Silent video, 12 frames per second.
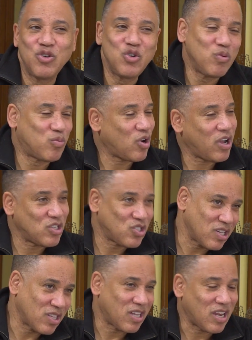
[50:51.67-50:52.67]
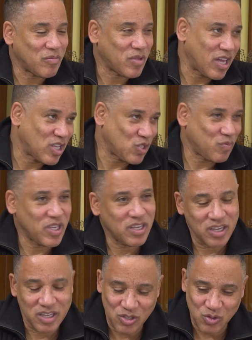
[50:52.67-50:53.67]
new project that I'm kind of
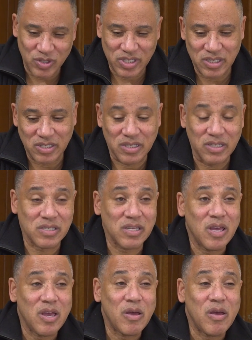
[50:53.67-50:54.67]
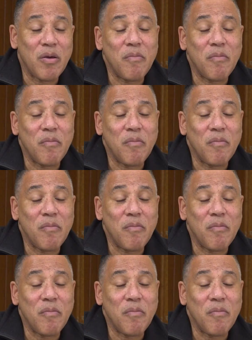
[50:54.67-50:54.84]
speaking into existence. Sure.